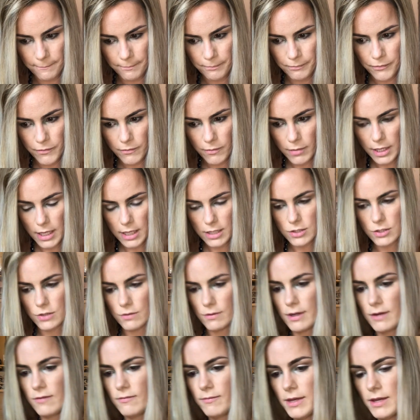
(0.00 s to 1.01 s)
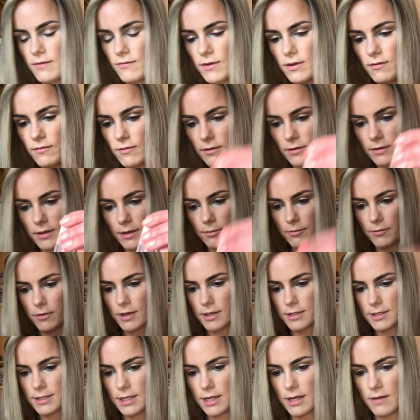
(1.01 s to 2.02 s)
But I do have my favorite lip gloss
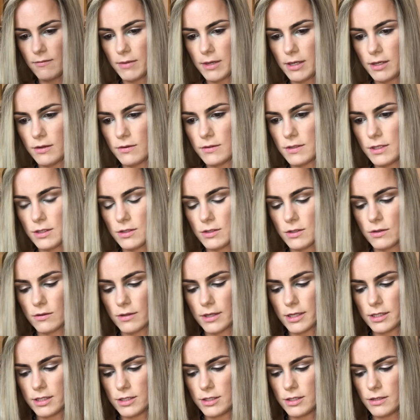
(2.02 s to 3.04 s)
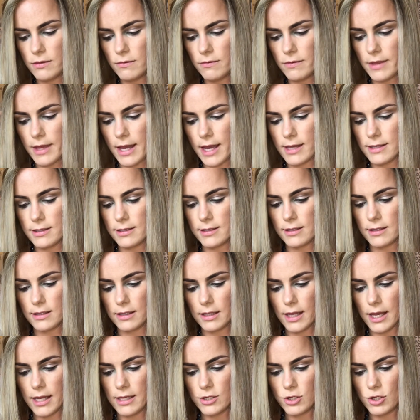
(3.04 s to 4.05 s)
that I've been using, so let's do that. So
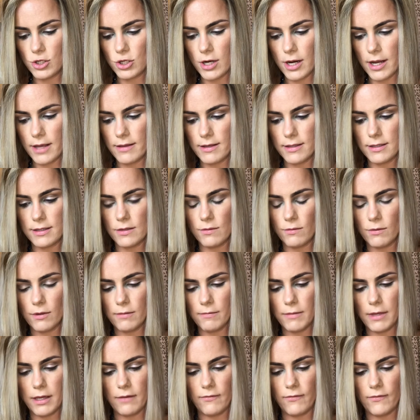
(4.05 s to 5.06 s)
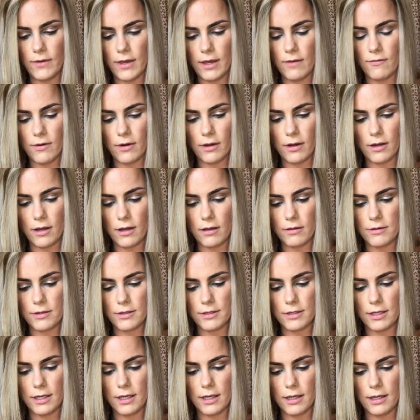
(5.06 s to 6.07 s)
let's try, this is one of my favorite colors
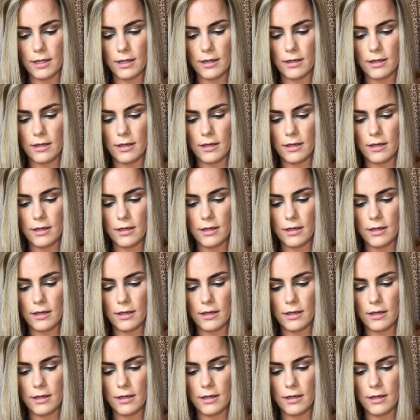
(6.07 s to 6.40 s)
in